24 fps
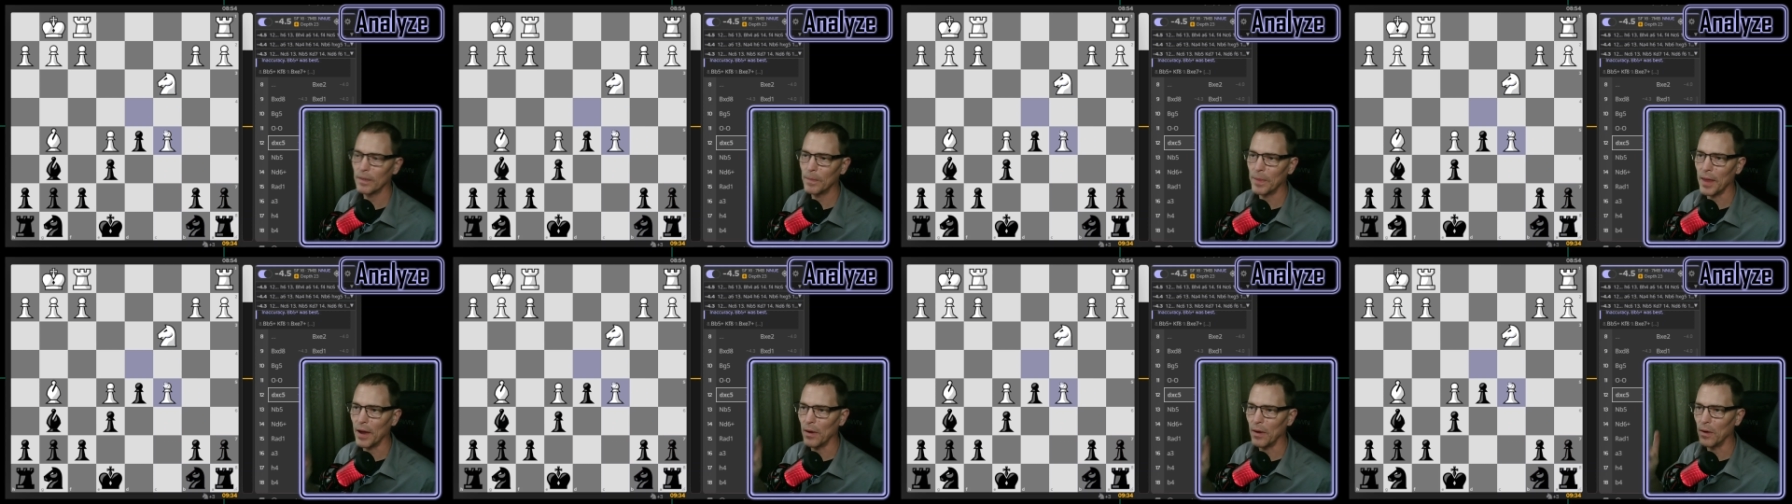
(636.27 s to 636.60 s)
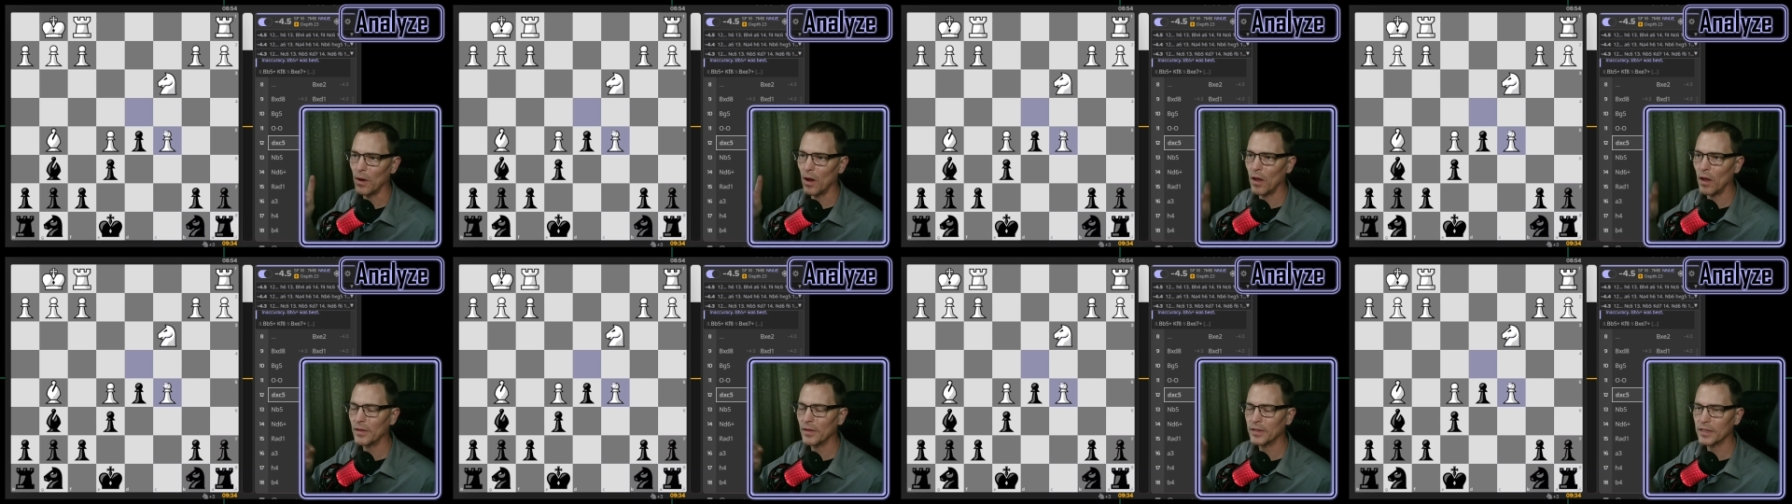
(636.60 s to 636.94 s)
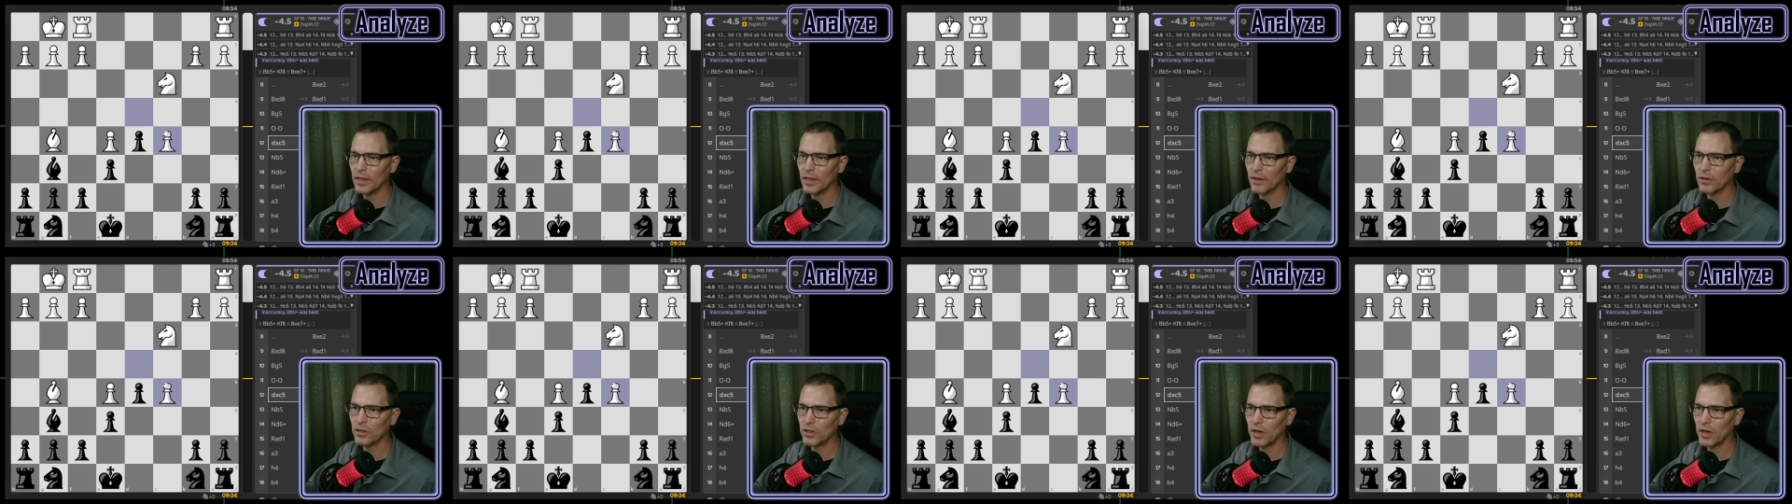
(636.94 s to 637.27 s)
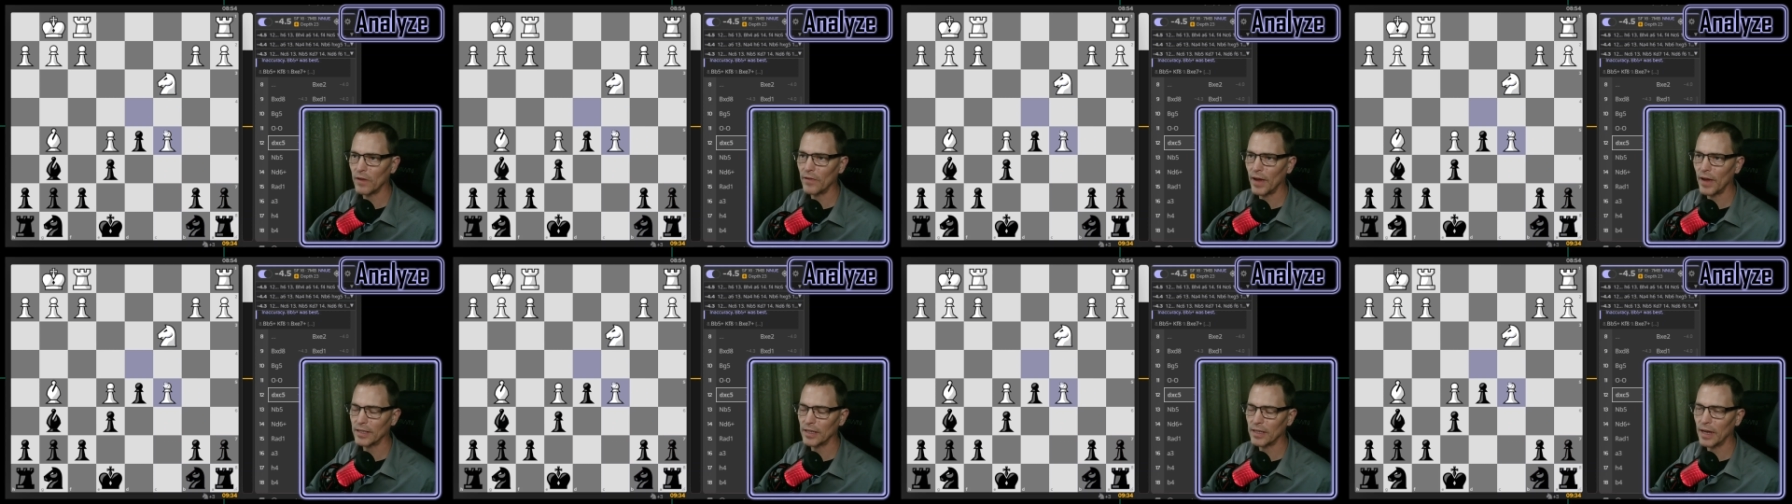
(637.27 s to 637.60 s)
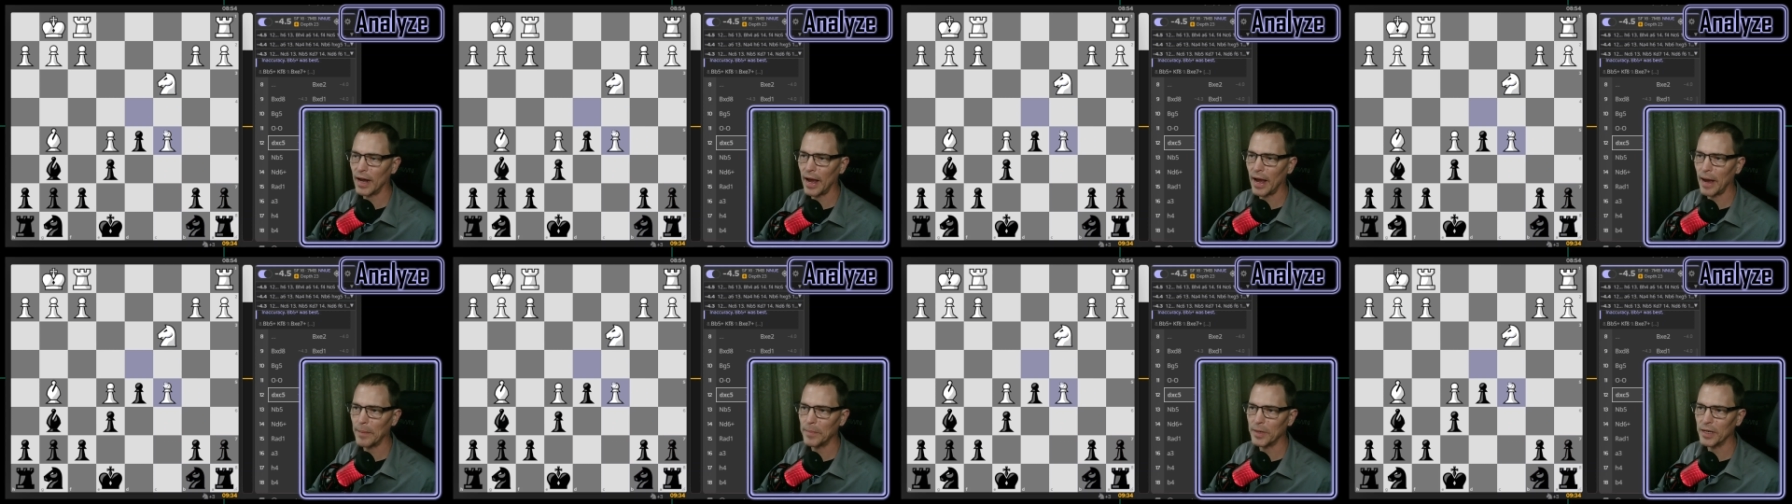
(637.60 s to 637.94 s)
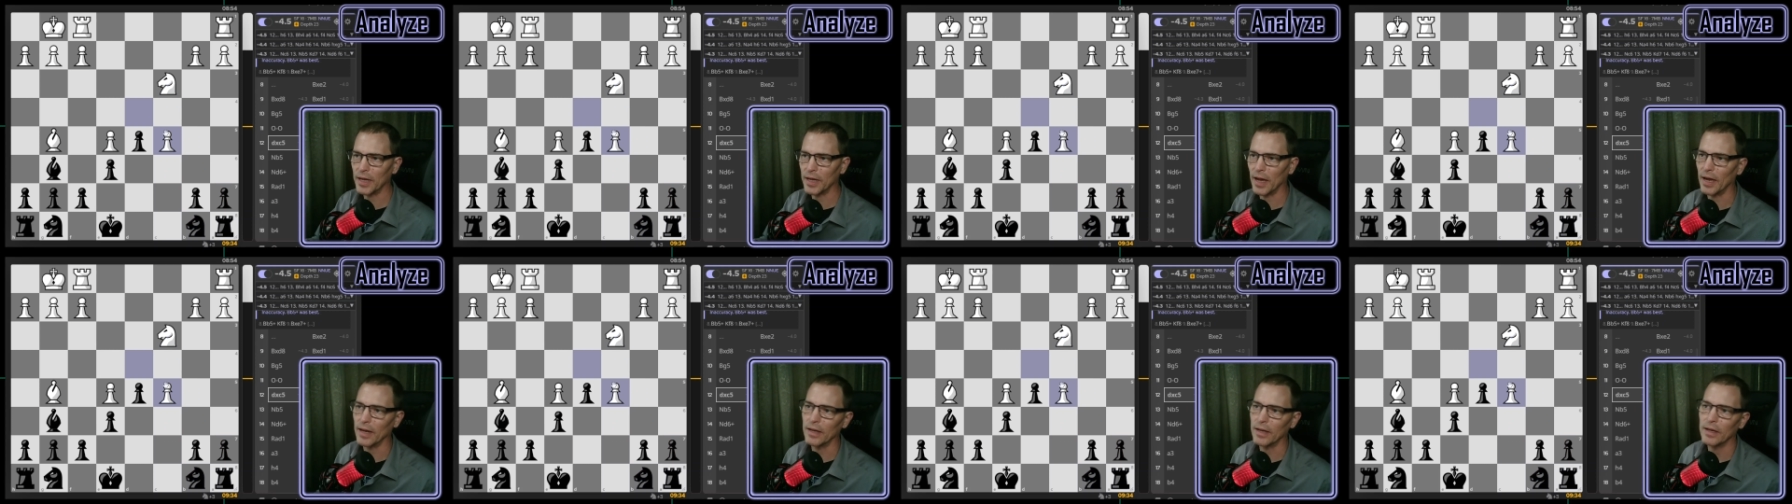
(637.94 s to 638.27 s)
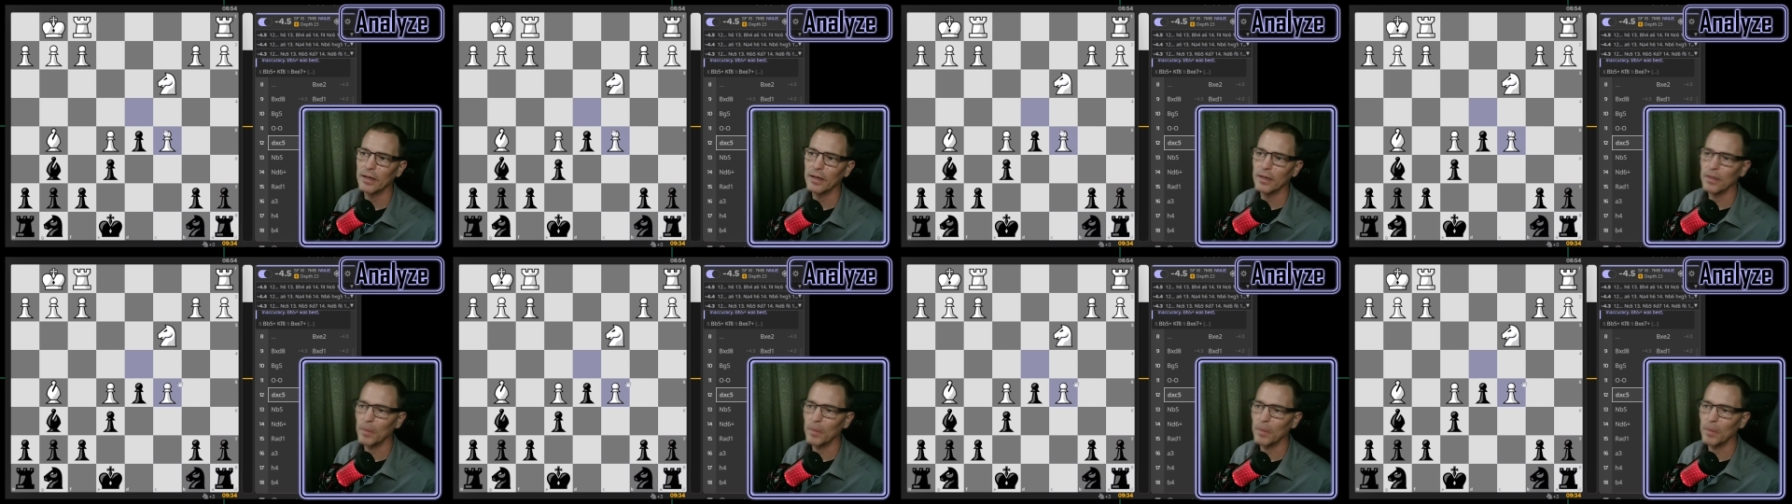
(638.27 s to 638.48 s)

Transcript: Now, all this other stuff hasn't happened yet,